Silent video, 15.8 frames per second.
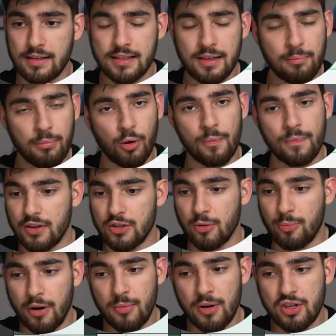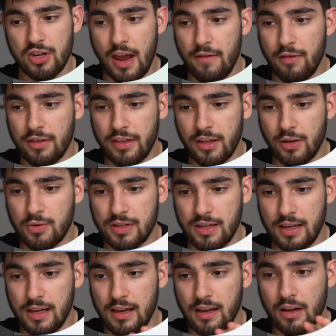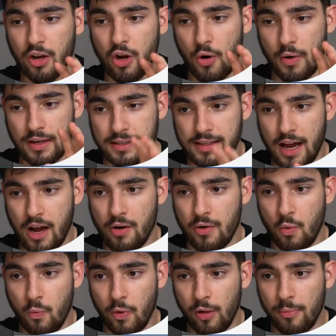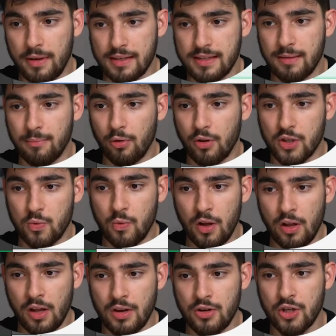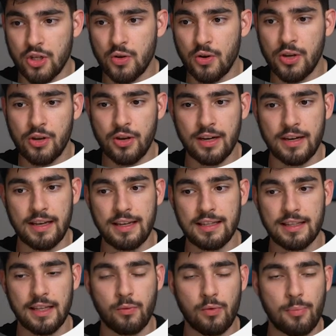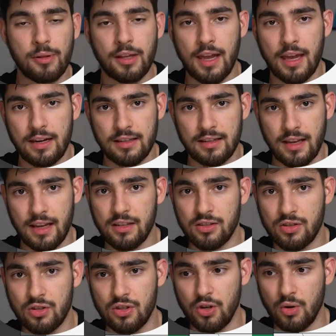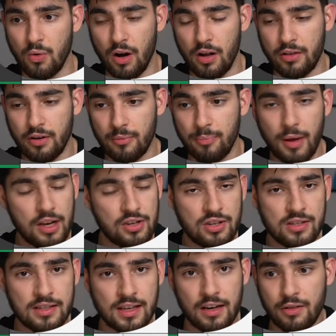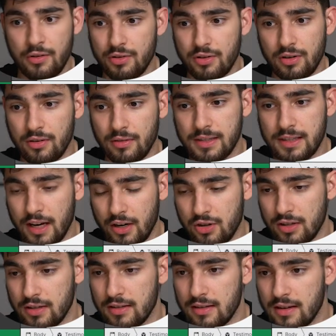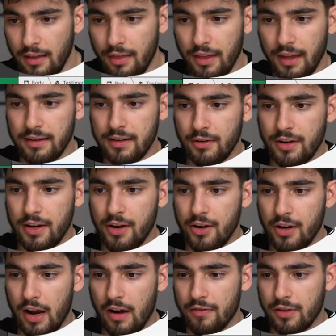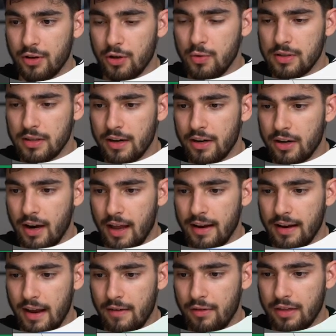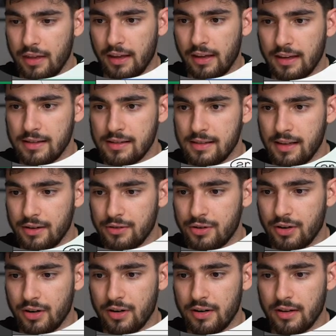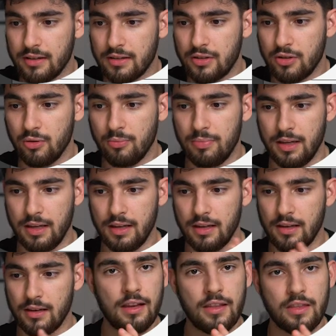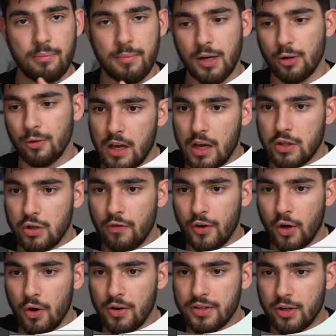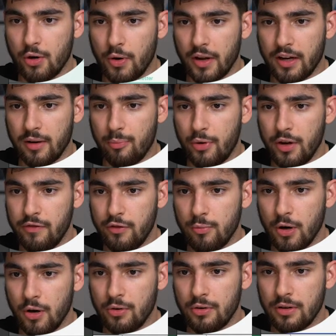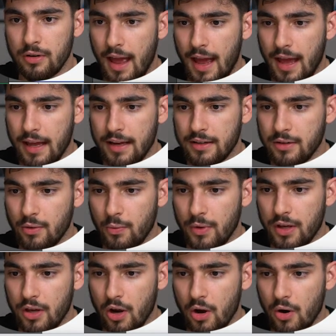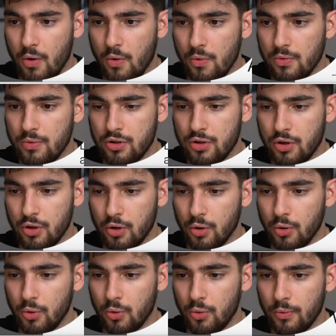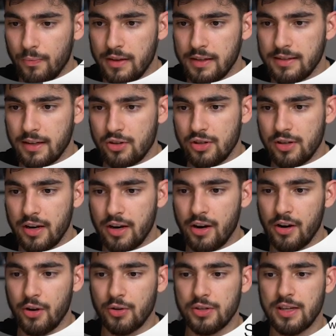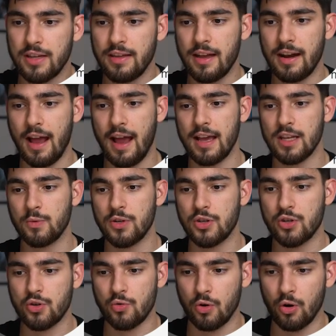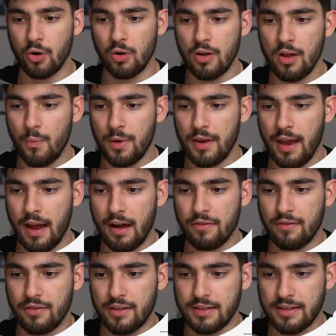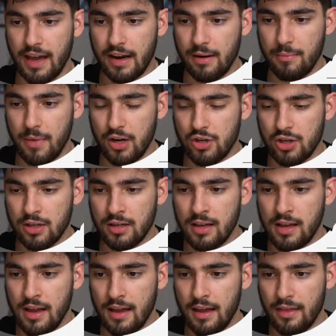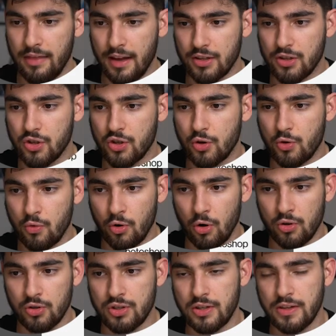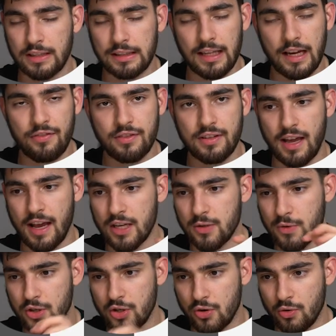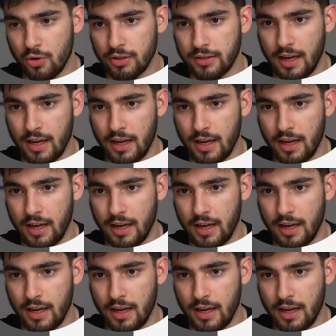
symbol. So pretty much everything you see going down will be a symbol as well, just so you can easily replicate it into other pages and other sections. Then down here you have the newsletter, and everything is centered to be in the middle. So if you go into quick preview mode and we go to this section here, you'll see that as we scroll, we have this animation that scrolls to the left as we scroll